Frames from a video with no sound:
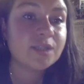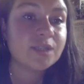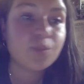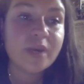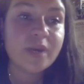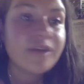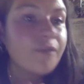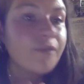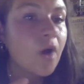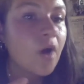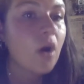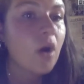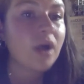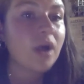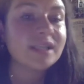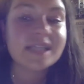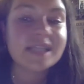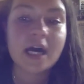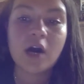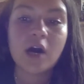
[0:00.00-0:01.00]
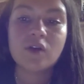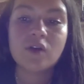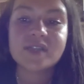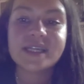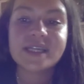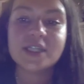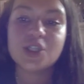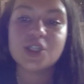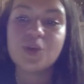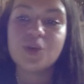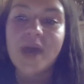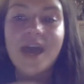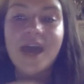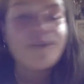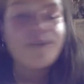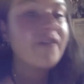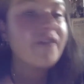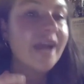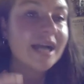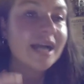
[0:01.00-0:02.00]
we throw ourselves into
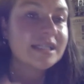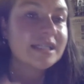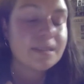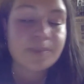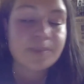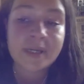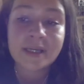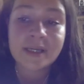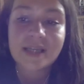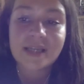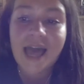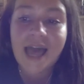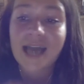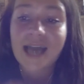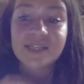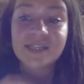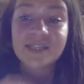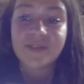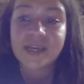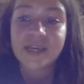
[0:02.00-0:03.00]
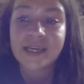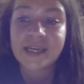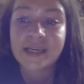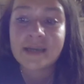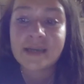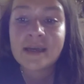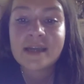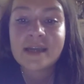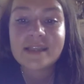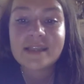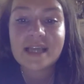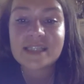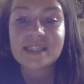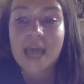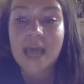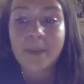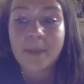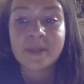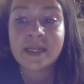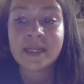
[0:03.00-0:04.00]
every activity that's
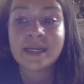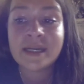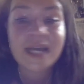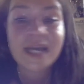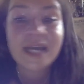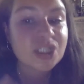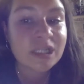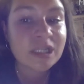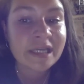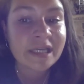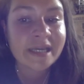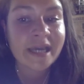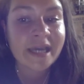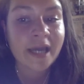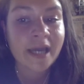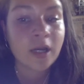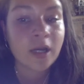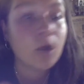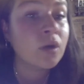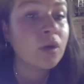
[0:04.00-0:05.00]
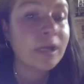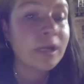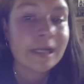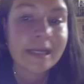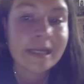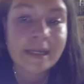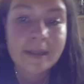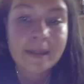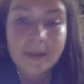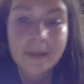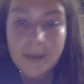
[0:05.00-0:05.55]
happening nationally and locally.